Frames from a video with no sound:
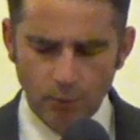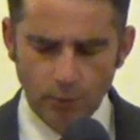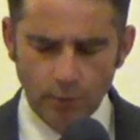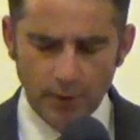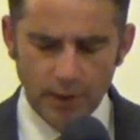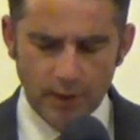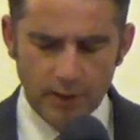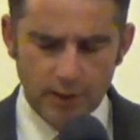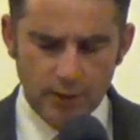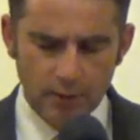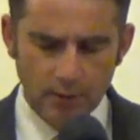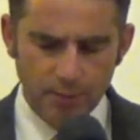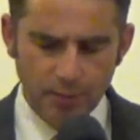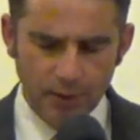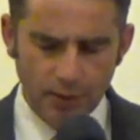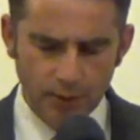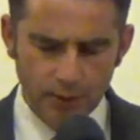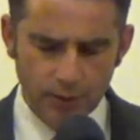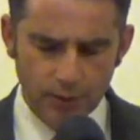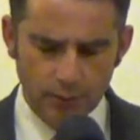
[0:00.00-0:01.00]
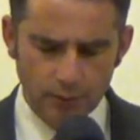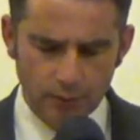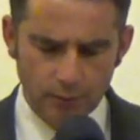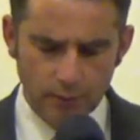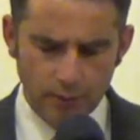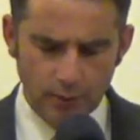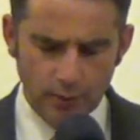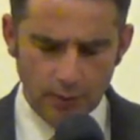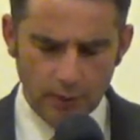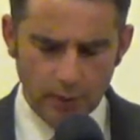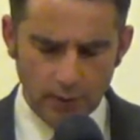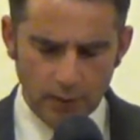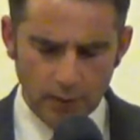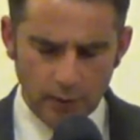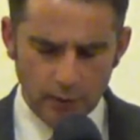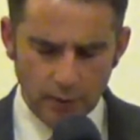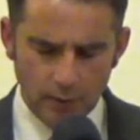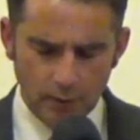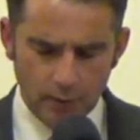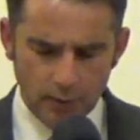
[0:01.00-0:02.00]
waiting upon You
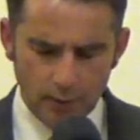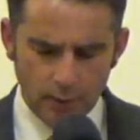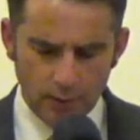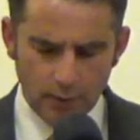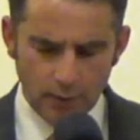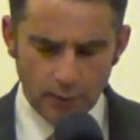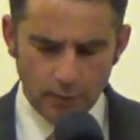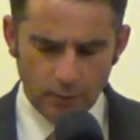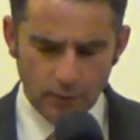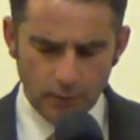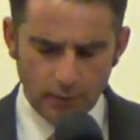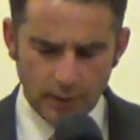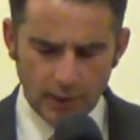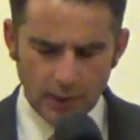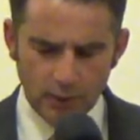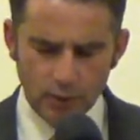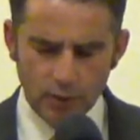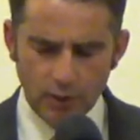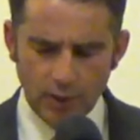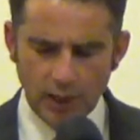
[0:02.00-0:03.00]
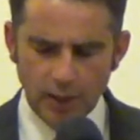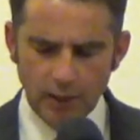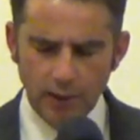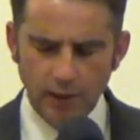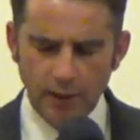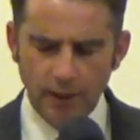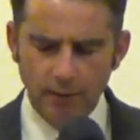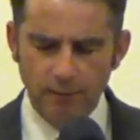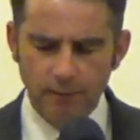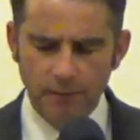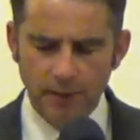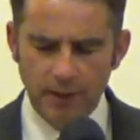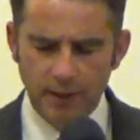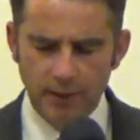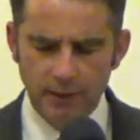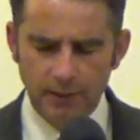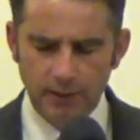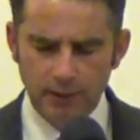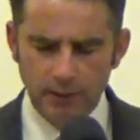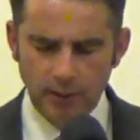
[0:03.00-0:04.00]
with that childlike
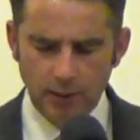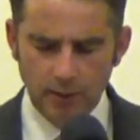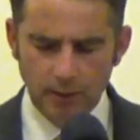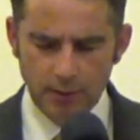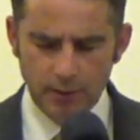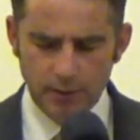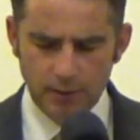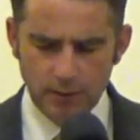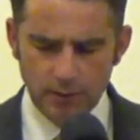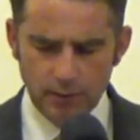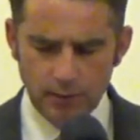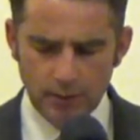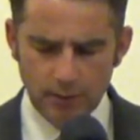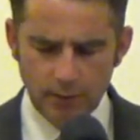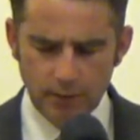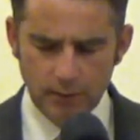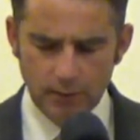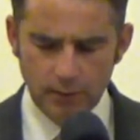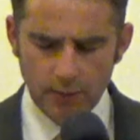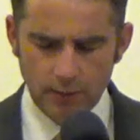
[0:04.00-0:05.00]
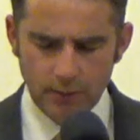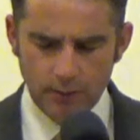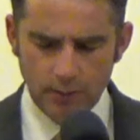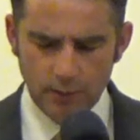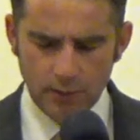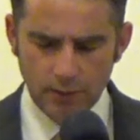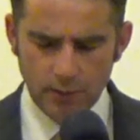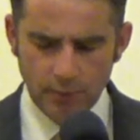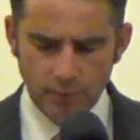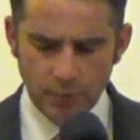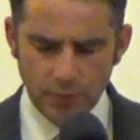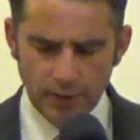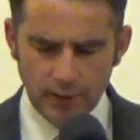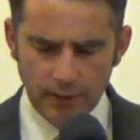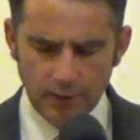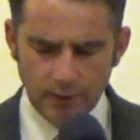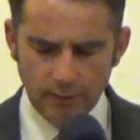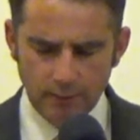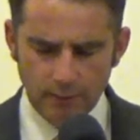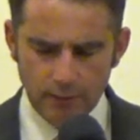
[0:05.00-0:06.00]
faith that trusts and
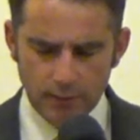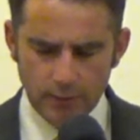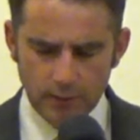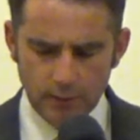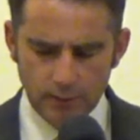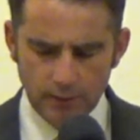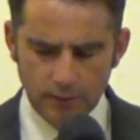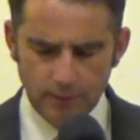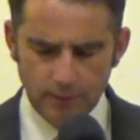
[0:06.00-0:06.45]
believes.